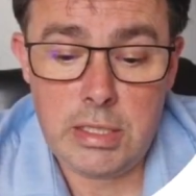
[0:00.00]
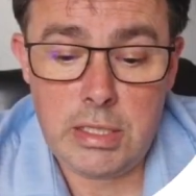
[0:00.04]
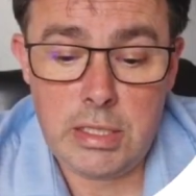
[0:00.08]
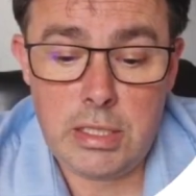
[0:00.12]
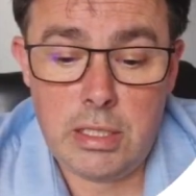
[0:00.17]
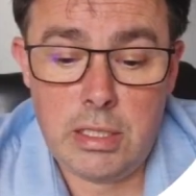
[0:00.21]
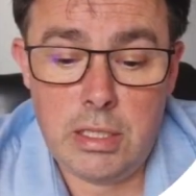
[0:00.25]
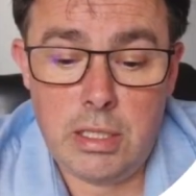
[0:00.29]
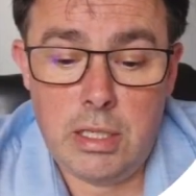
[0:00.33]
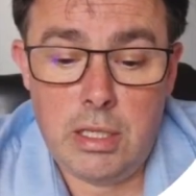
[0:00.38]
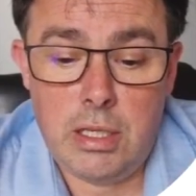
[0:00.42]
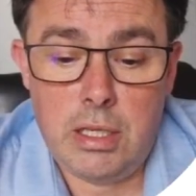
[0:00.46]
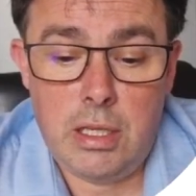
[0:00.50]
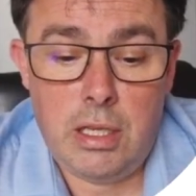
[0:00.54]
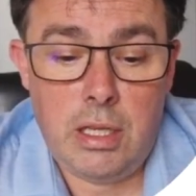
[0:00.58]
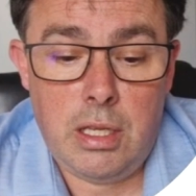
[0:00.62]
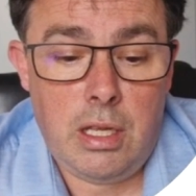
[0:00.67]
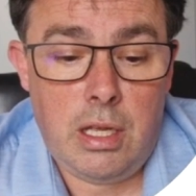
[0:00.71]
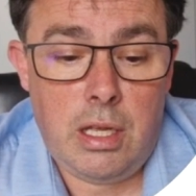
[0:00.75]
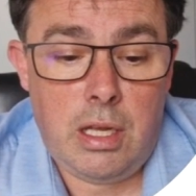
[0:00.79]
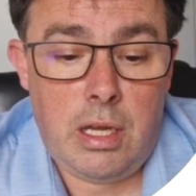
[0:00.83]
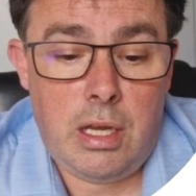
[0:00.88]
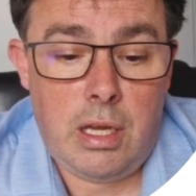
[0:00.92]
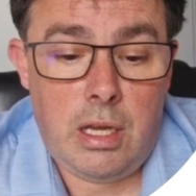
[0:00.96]
and
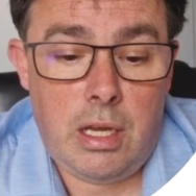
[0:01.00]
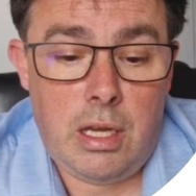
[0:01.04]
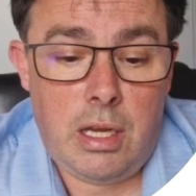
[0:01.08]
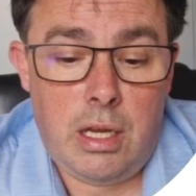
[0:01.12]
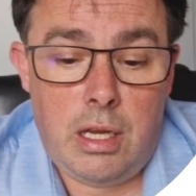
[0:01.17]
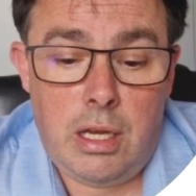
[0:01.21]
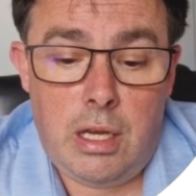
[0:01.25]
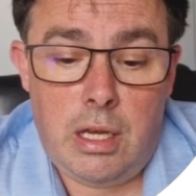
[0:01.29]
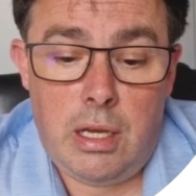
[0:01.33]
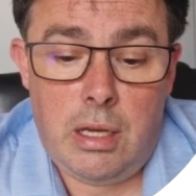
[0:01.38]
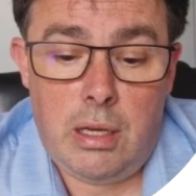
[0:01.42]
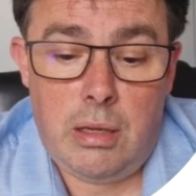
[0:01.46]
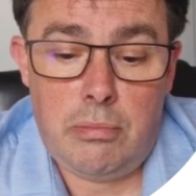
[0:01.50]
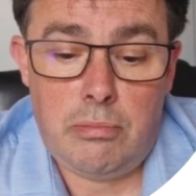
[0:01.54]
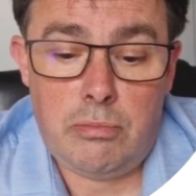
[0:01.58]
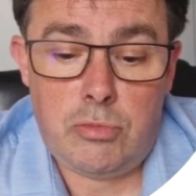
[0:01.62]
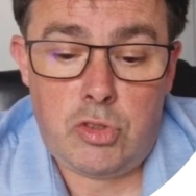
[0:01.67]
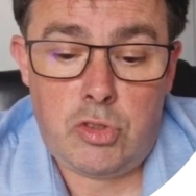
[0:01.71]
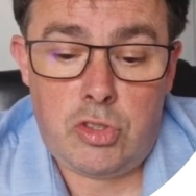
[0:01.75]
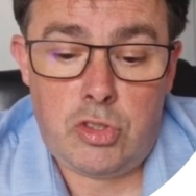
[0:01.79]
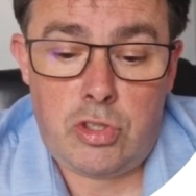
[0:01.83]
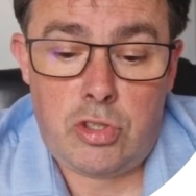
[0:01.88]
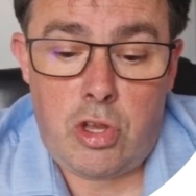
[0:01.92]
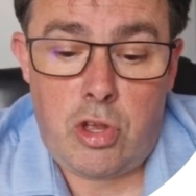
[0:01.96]

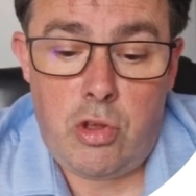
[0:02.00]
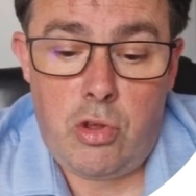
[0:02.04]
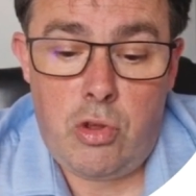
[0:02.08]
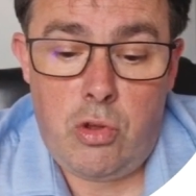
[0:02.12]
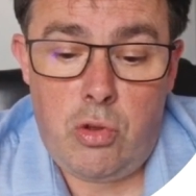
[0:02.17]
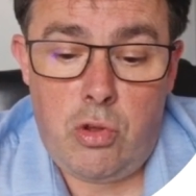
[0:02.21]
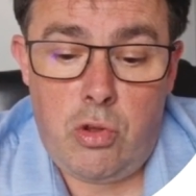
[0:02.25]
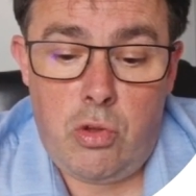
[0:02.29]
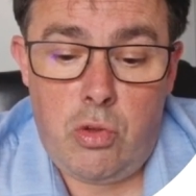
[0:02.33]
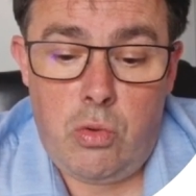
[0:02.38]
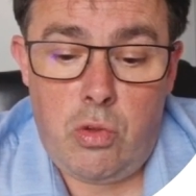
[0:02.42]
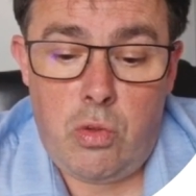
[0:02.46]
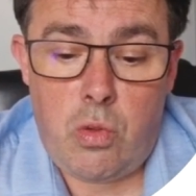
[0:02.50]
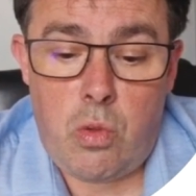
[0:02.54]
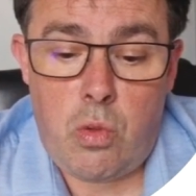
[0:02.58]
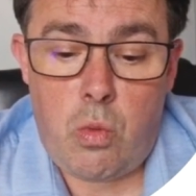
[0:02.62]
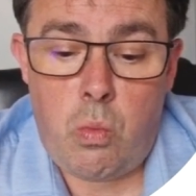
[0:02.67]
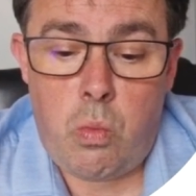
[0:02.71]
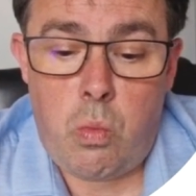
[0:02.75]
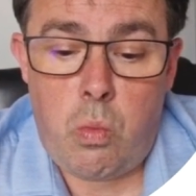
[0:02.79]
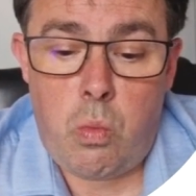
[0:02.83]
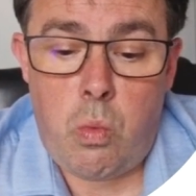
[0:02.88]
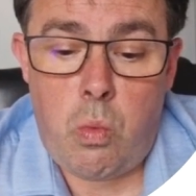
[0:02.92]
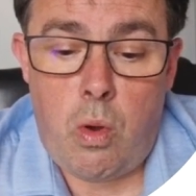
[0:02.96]
so
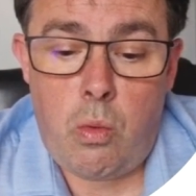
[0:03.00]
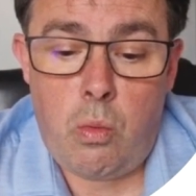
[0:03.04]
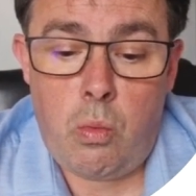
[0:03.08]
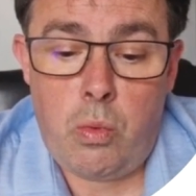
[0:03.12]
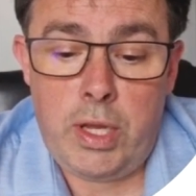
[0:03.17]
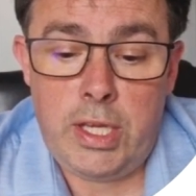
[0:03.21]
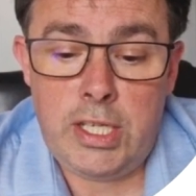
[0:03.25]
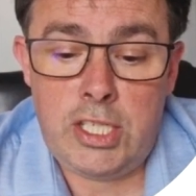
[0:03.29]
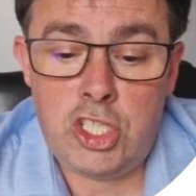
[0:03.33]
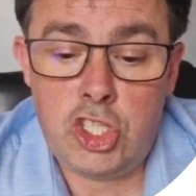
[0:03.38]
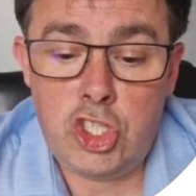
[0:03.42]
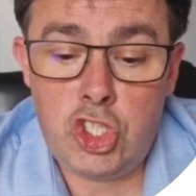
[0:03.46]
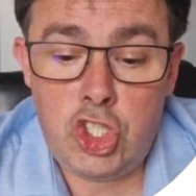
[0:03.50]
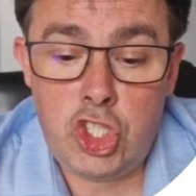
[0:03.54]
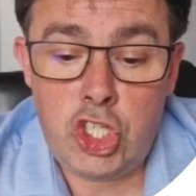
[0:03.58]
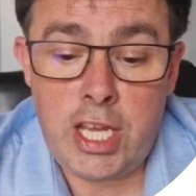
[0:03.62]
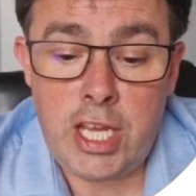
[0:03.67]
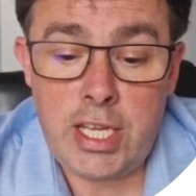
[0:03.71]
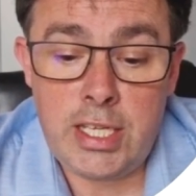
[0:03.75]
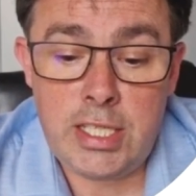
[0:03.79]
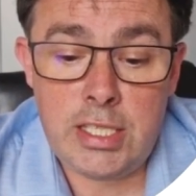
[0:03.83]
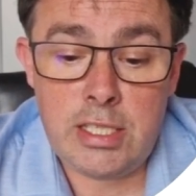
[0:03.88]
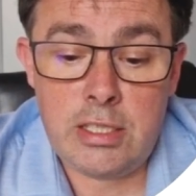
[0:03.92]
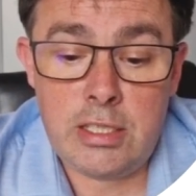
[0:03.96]
what we
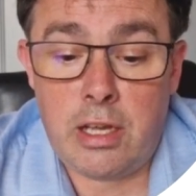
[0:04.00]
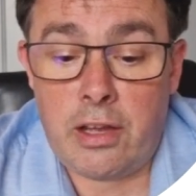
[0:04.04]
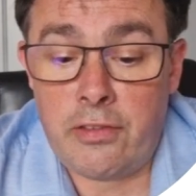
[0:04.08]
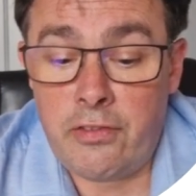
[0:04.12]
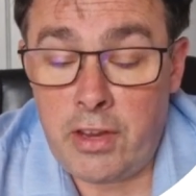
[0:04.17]
suggest,